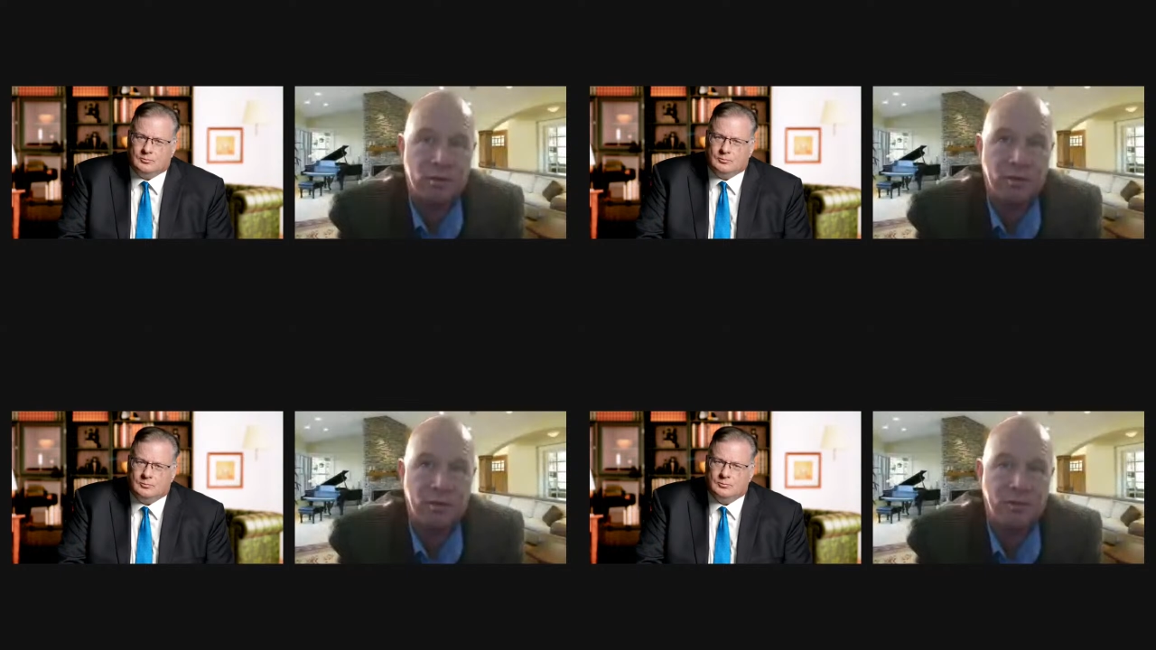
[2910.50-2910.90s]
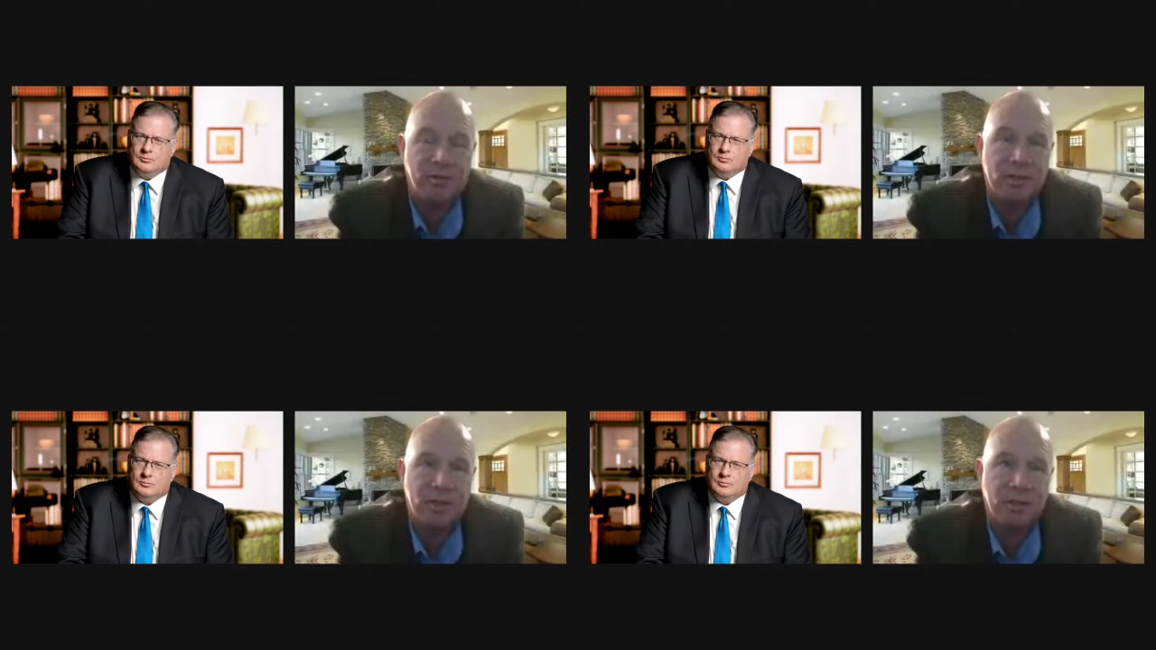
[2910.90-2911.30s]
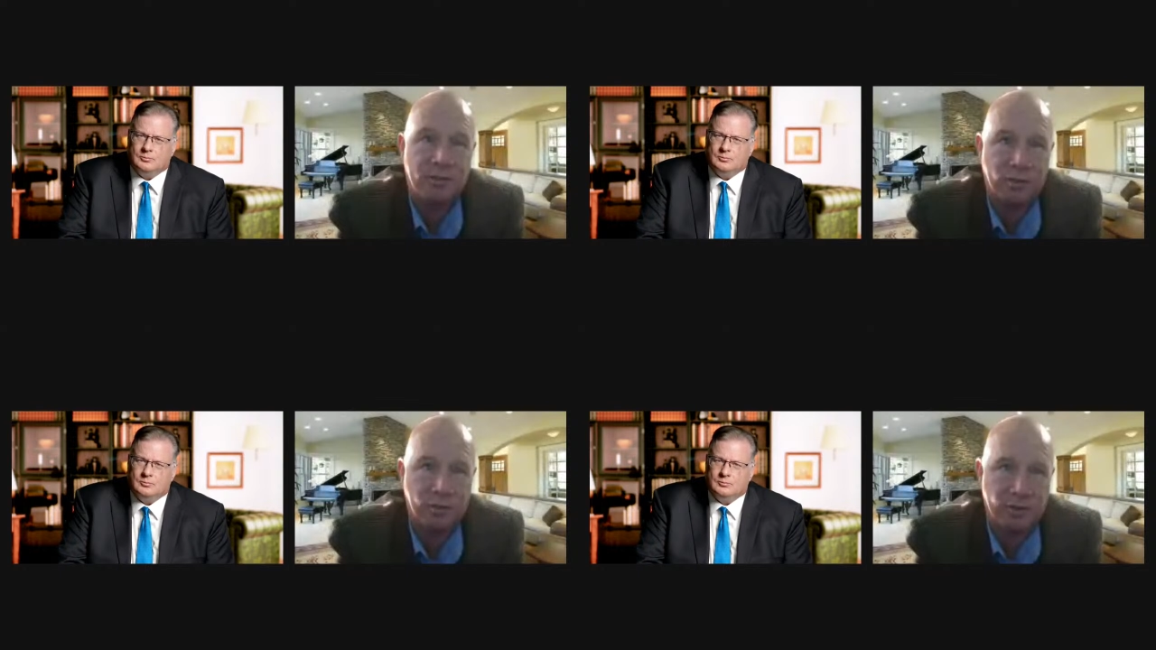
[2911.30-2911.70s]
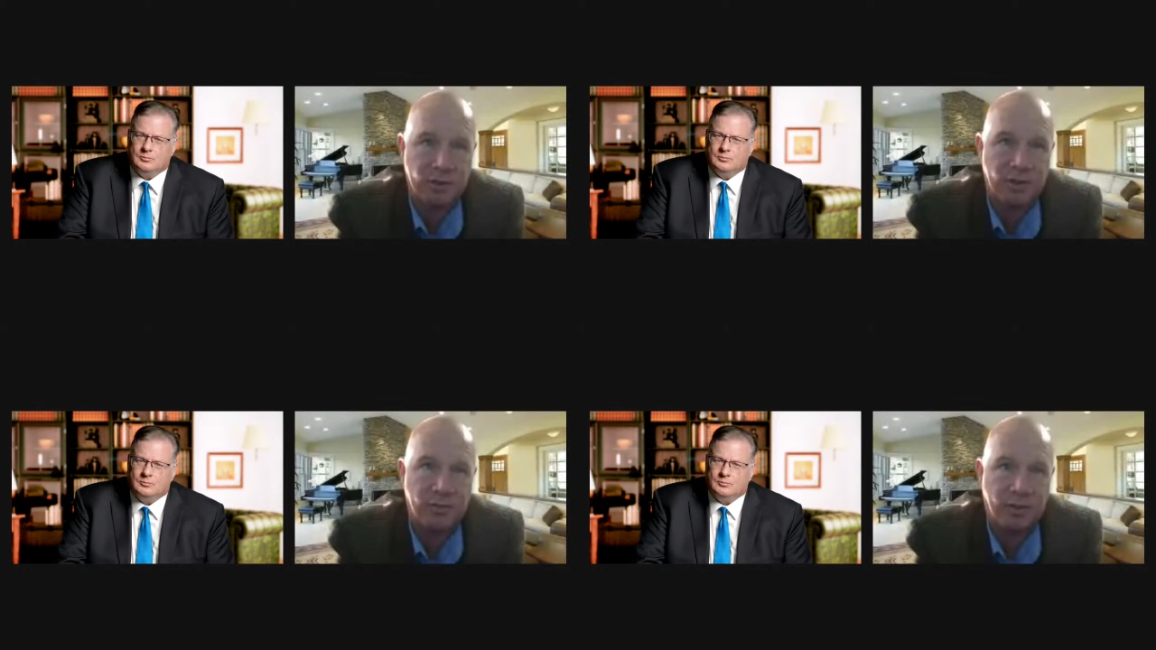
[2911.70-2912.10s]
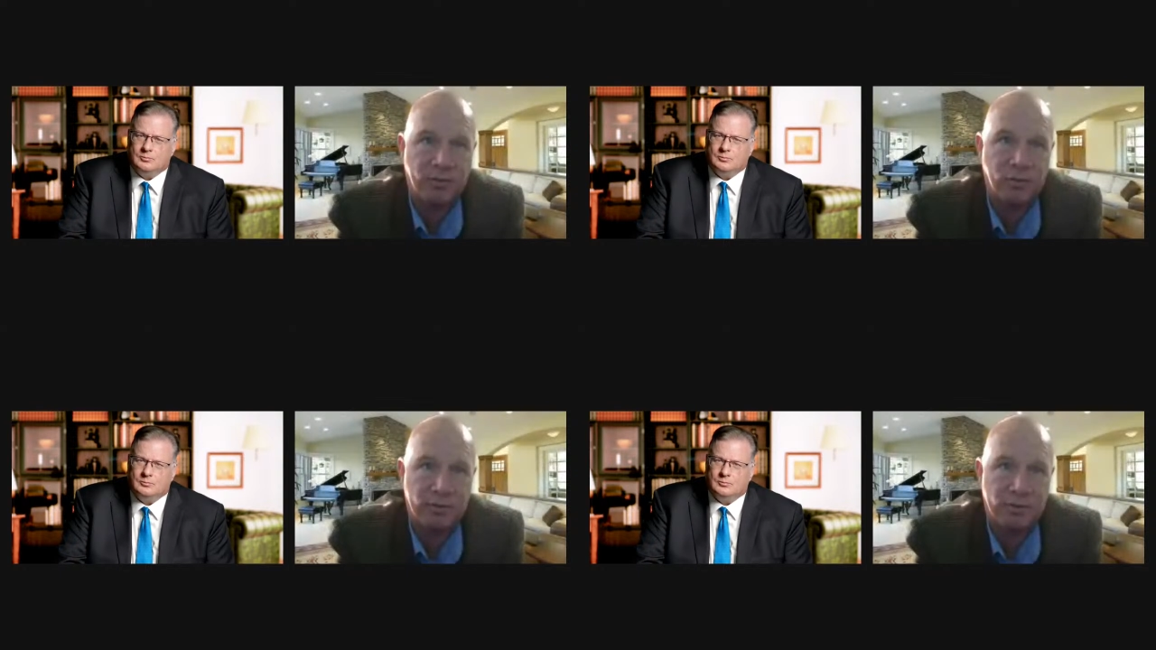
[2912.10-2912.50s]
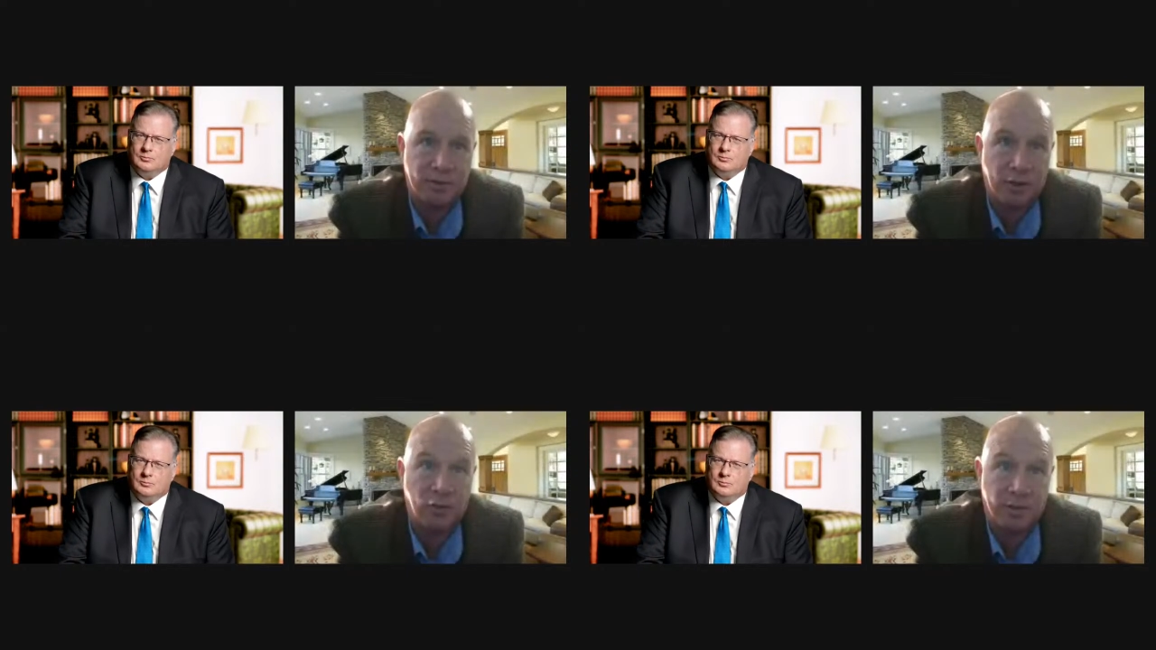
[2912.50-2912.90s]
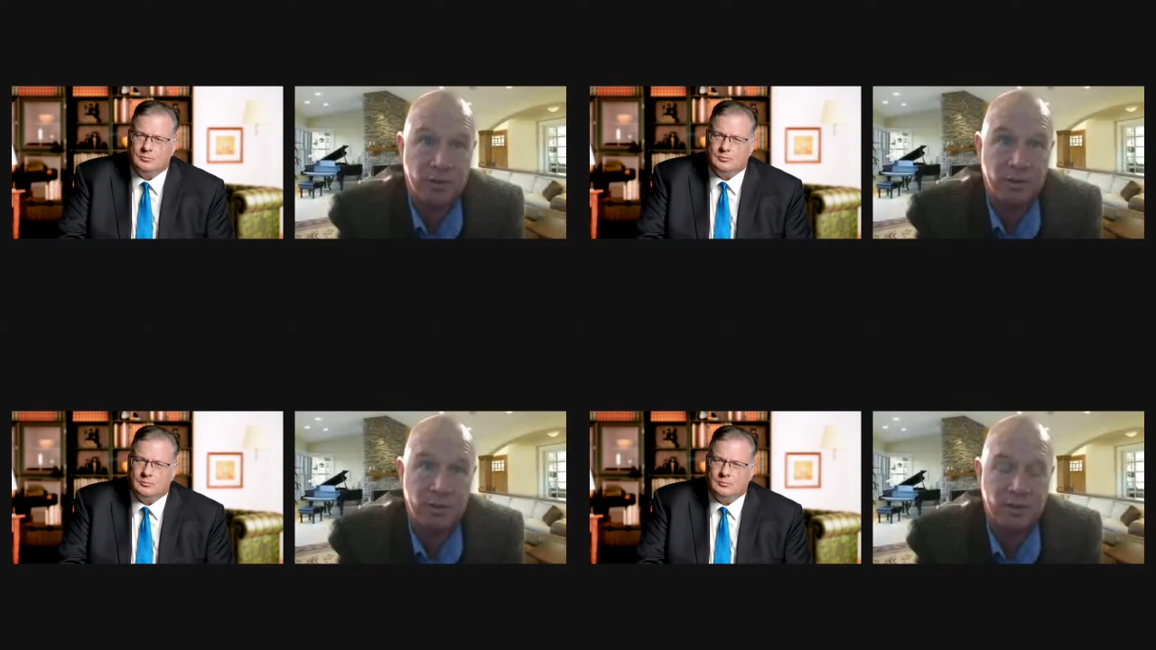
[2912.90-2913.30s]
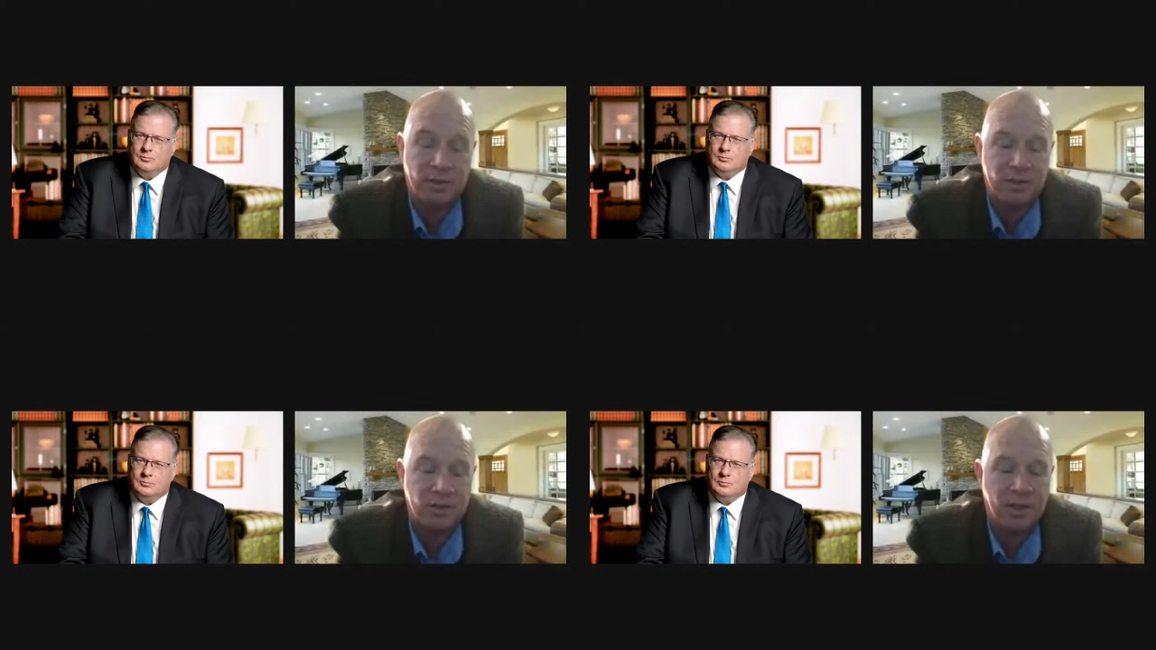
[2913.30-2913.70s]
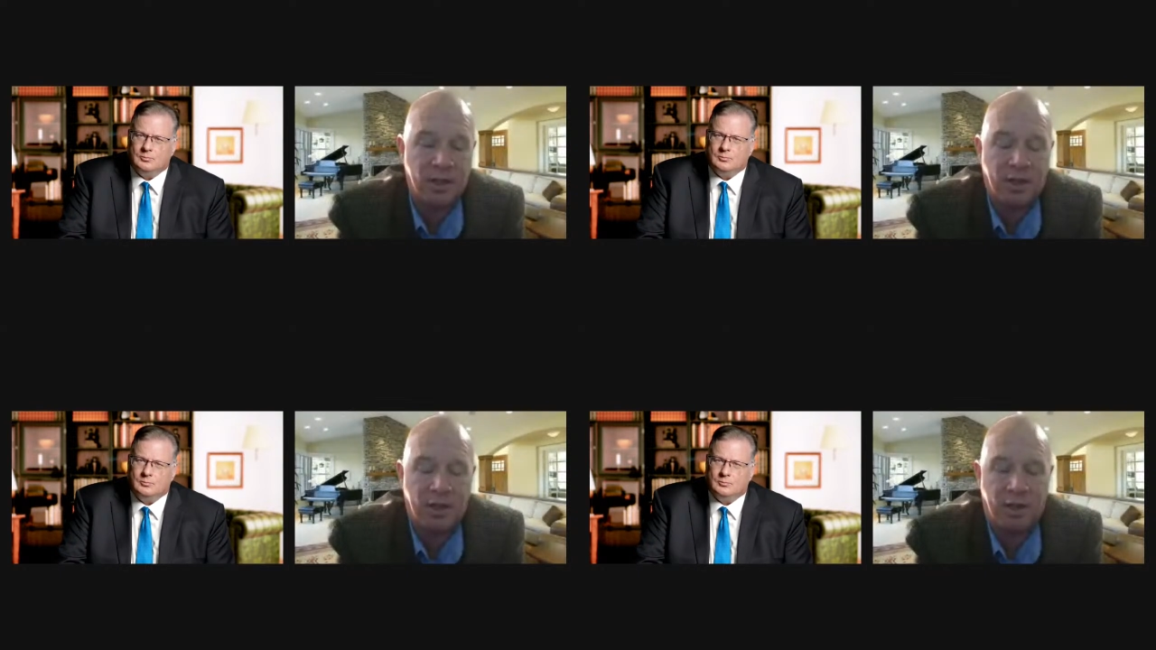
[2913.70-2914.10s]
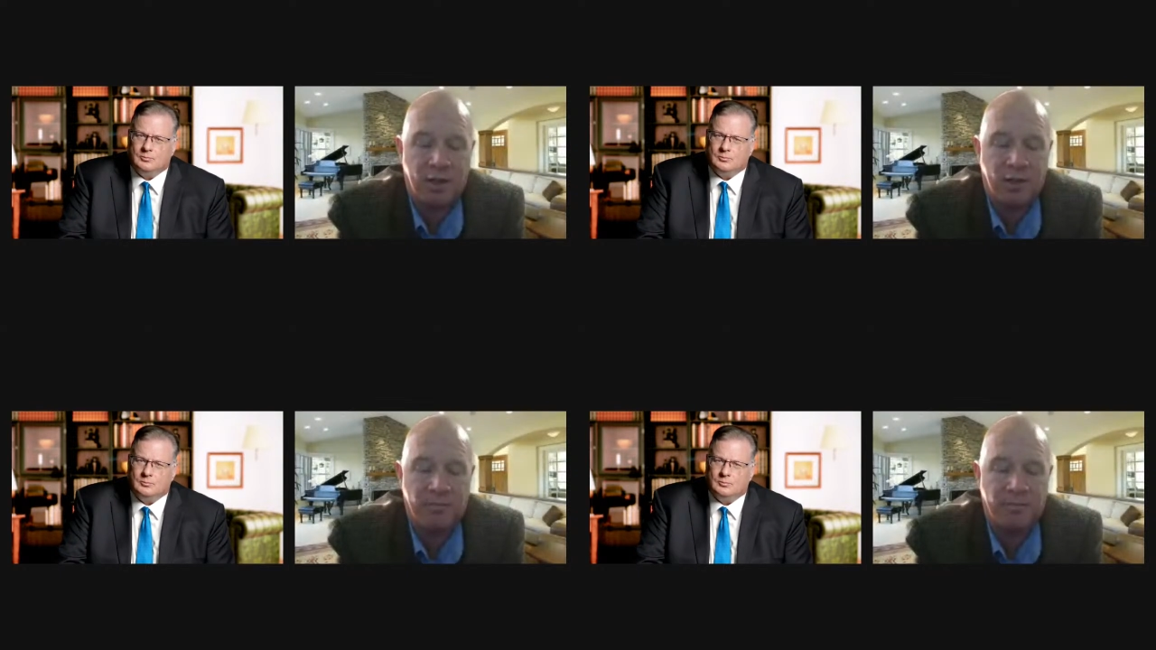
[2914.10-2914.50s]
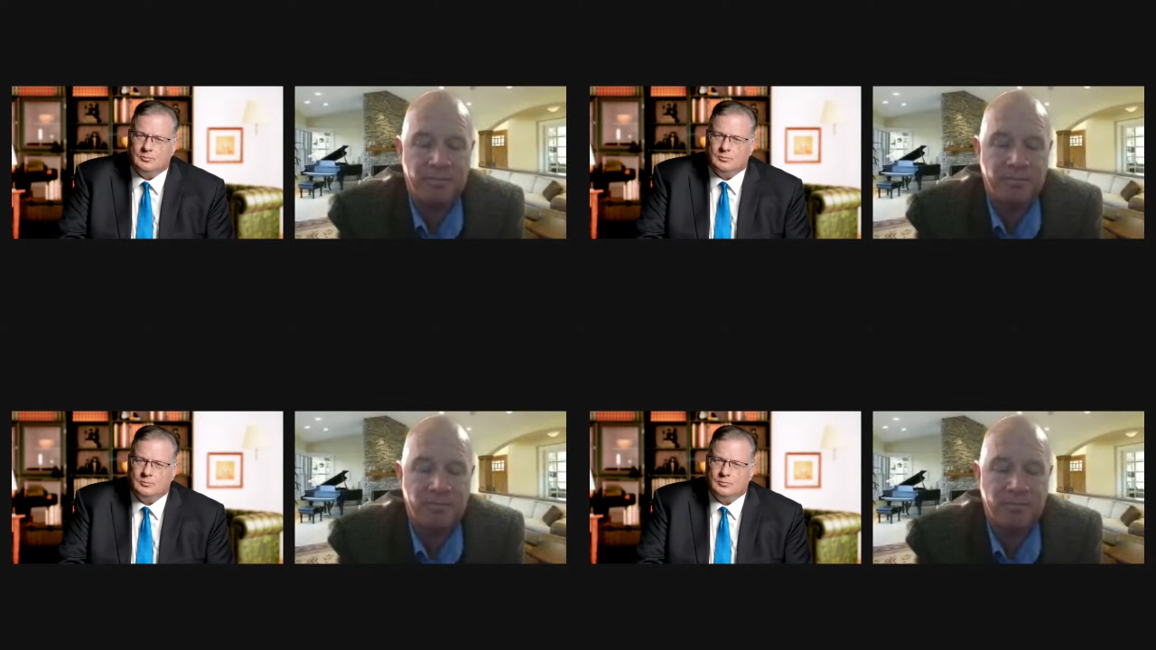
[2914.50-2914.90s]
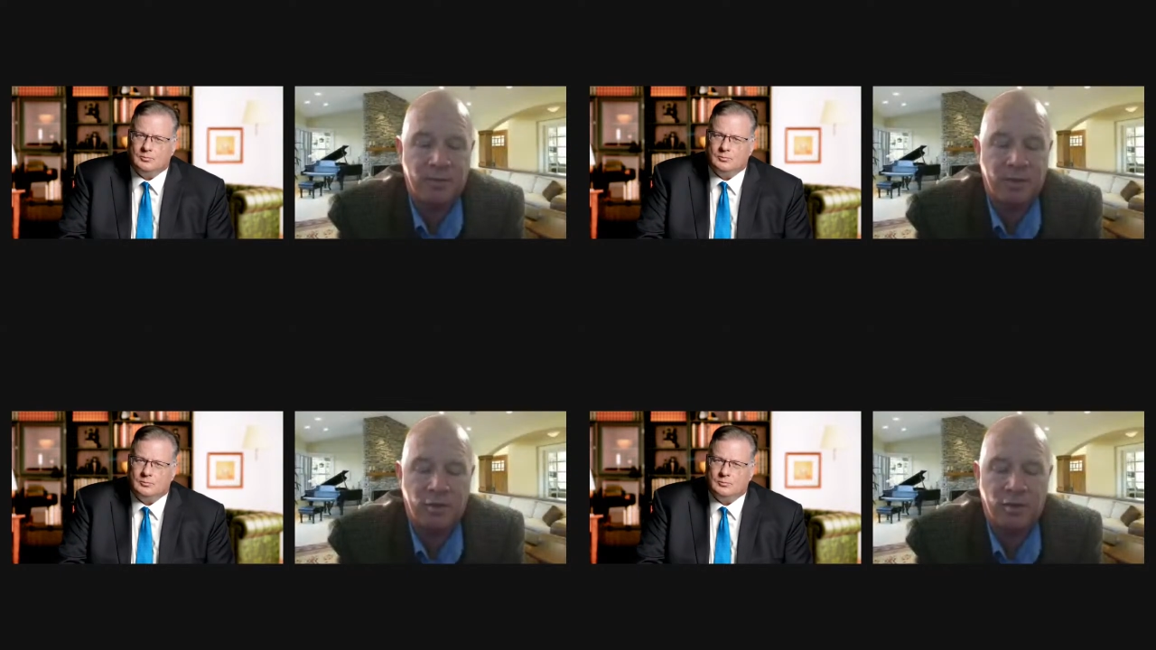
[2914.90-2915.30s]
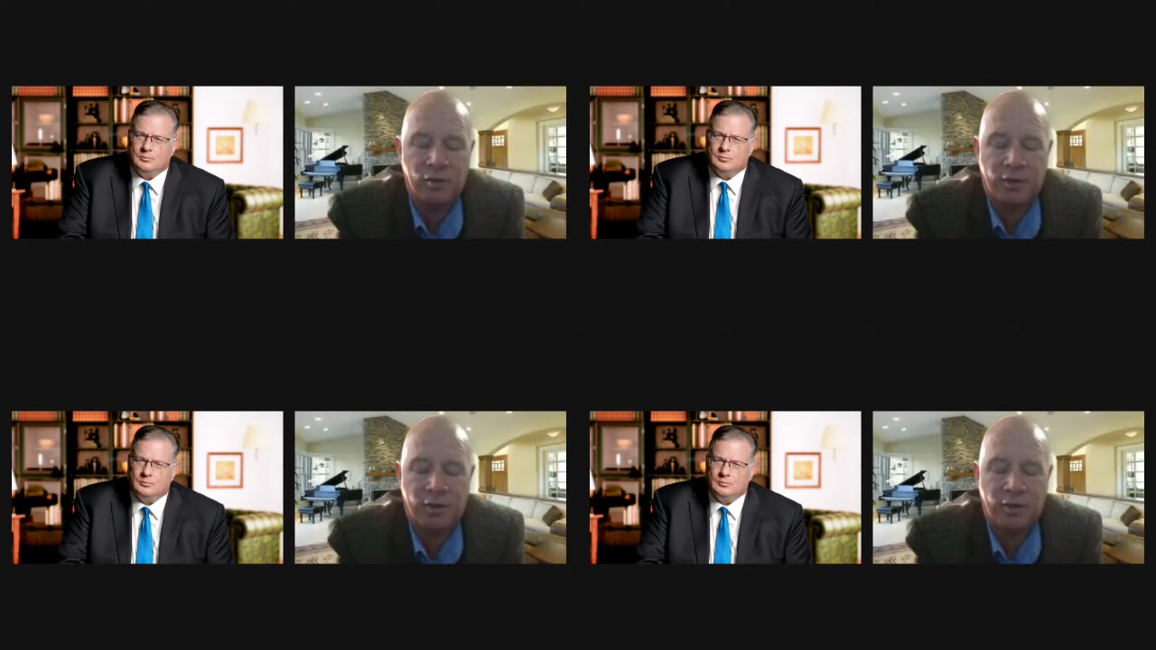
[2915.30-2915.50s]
Speaker 1: investigative journalists that have, have delved into these things, um, you're going to look at a